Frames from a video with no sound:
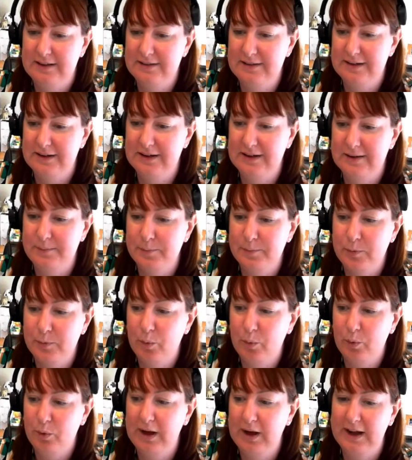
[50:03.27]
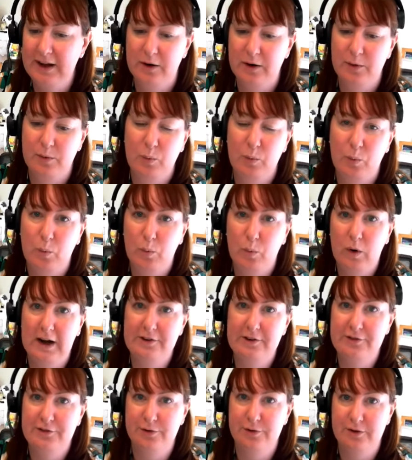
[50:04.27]
as a, well, hang on, why
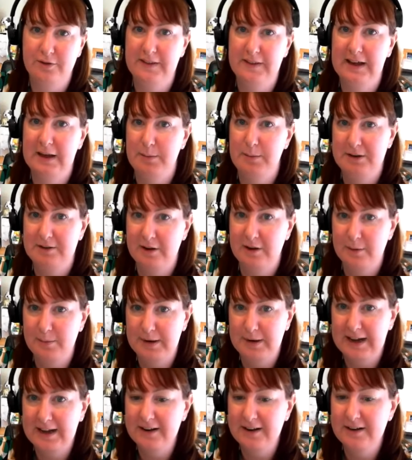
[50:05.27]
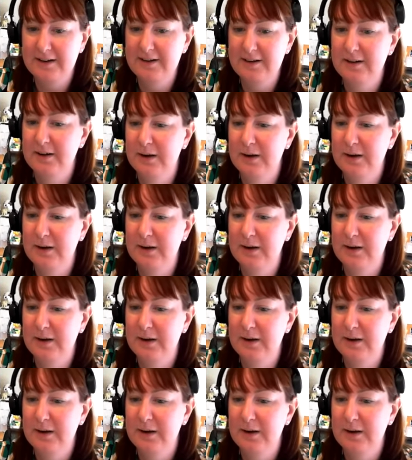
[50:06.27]
shouldn't they be terminated?